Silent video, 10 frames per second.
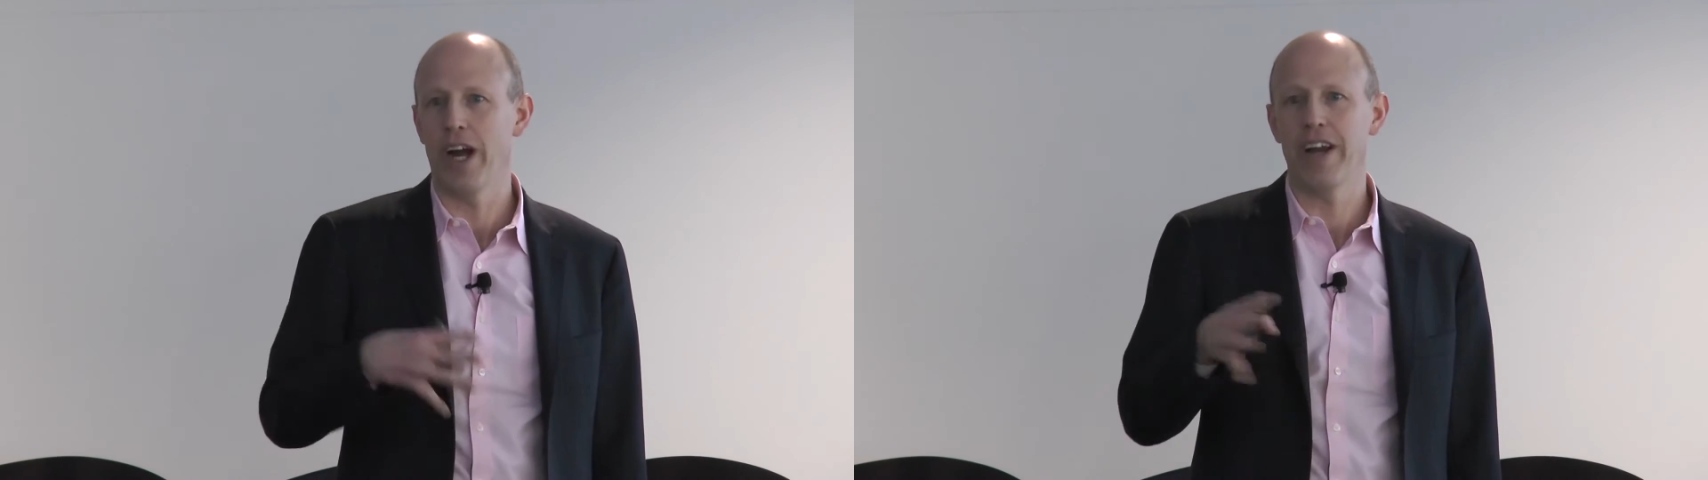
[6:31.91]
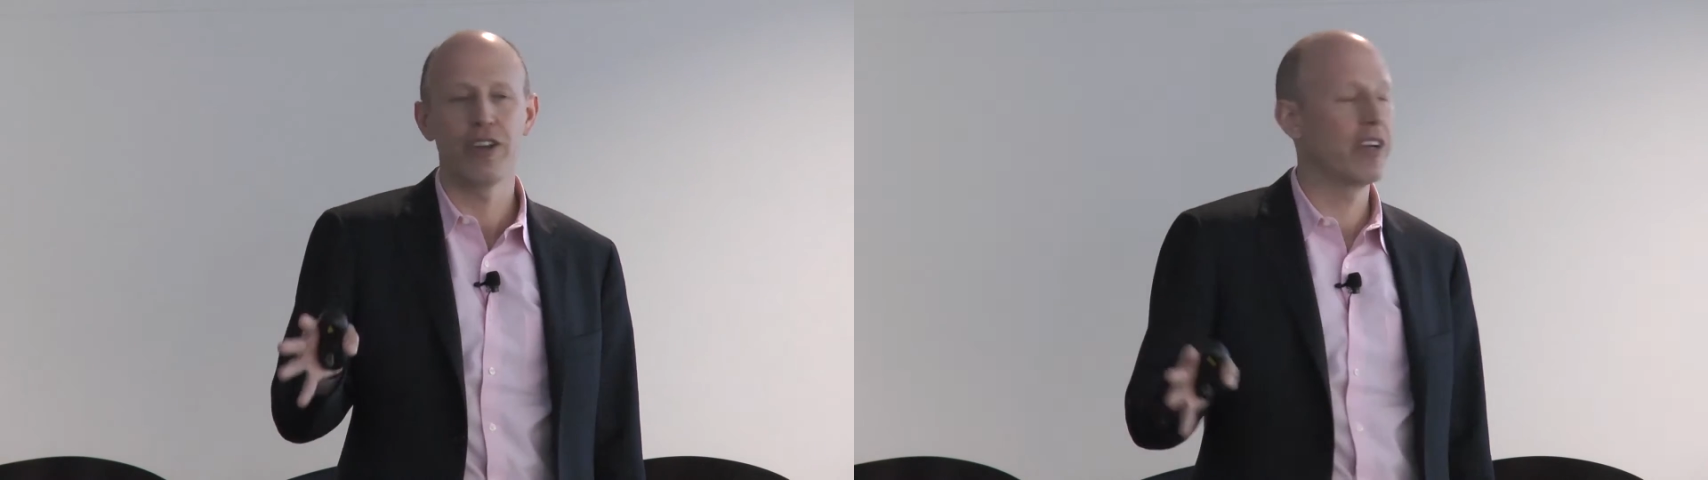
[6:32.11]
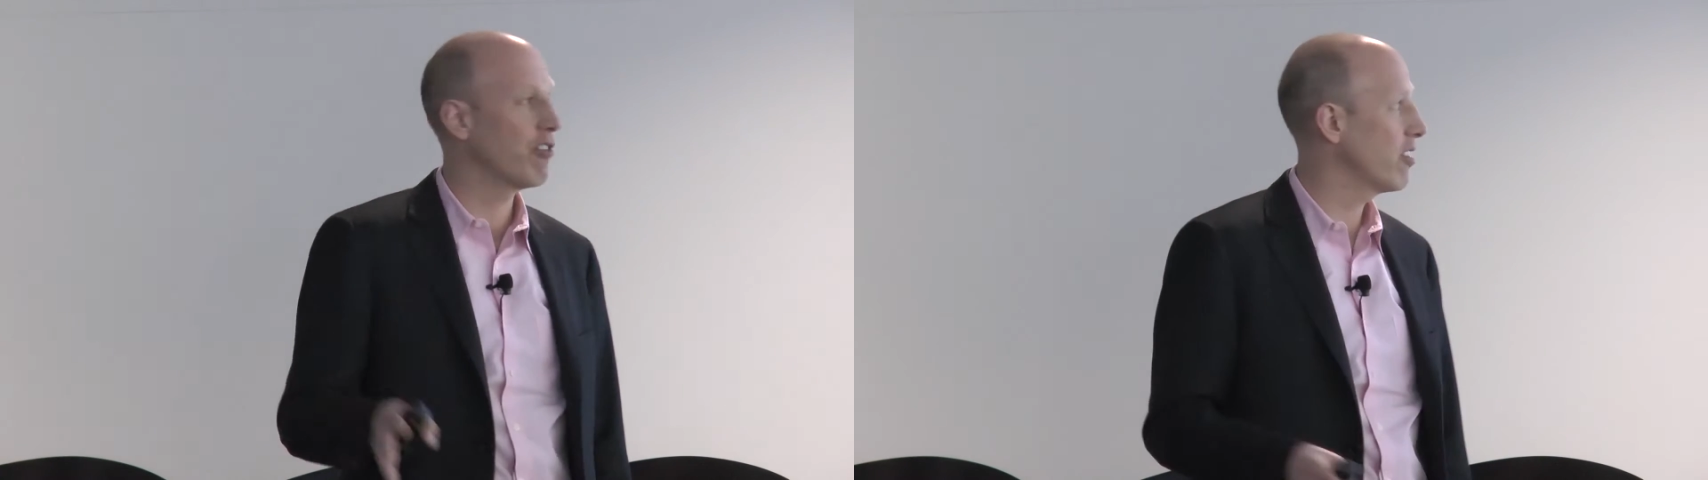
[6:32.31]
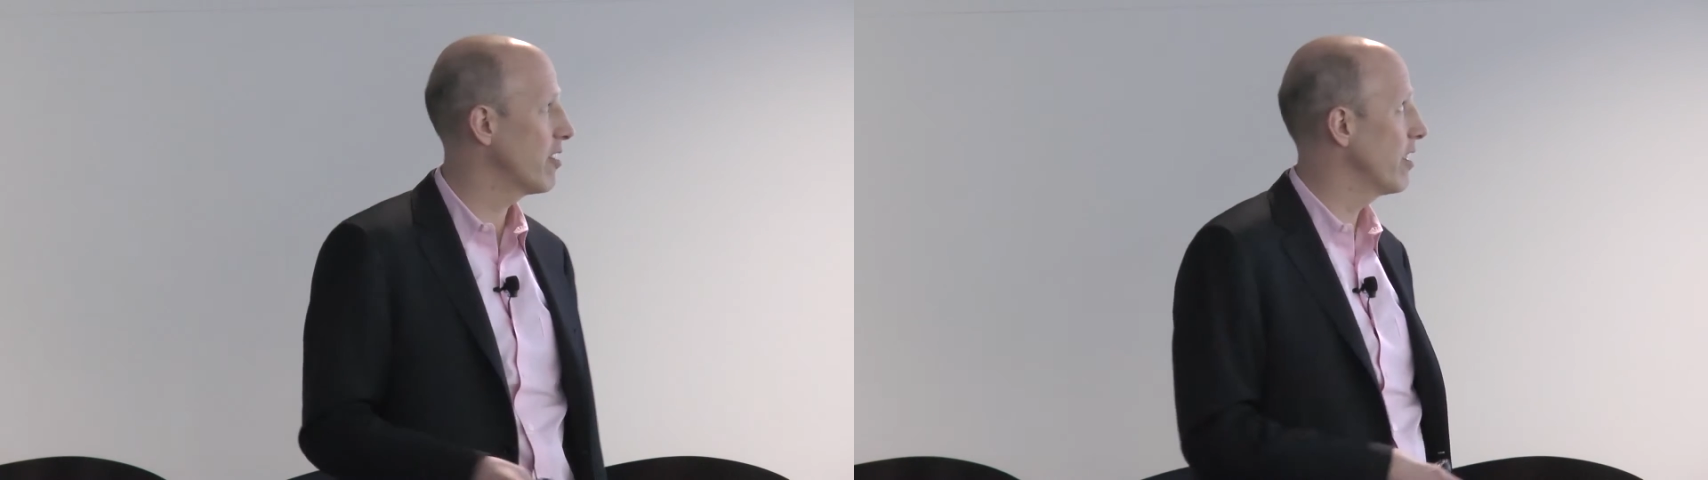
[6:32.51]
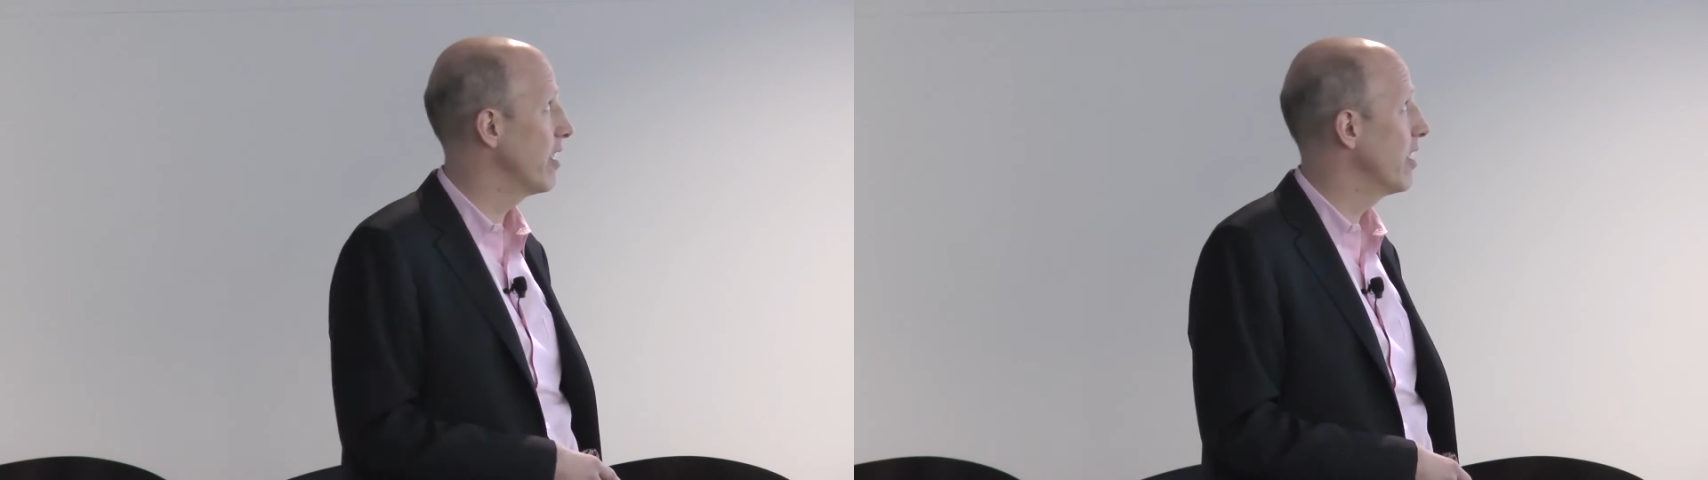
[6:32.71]
are you
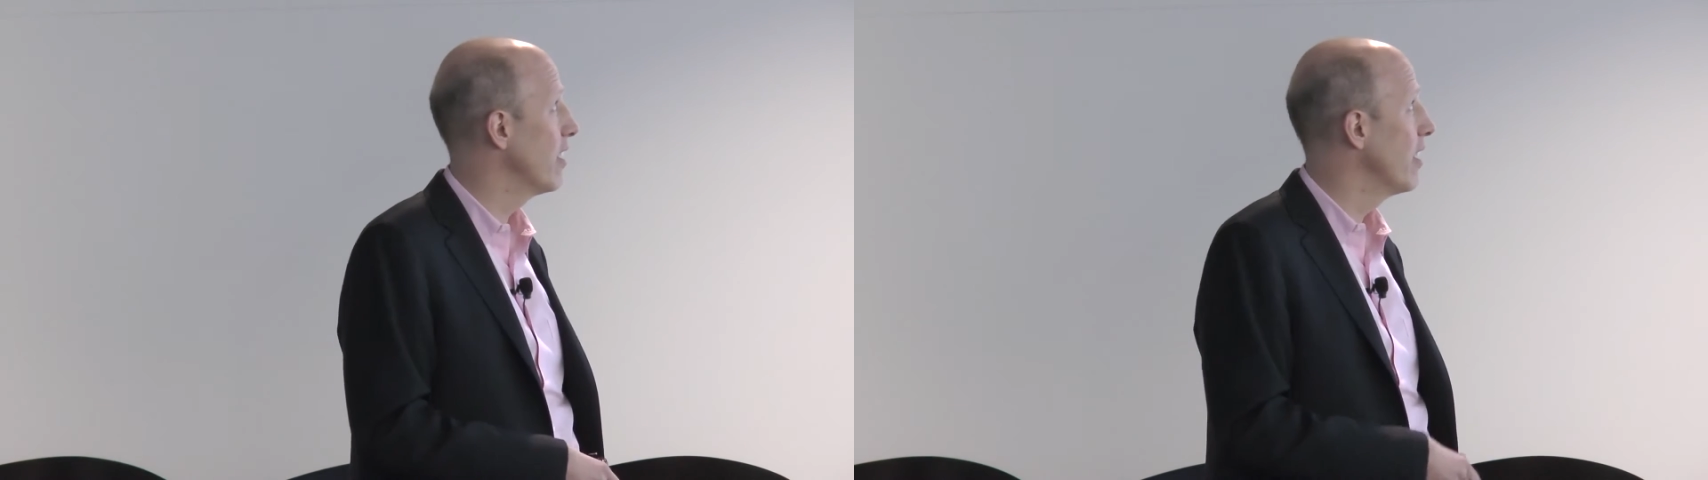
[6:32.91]
interested in it?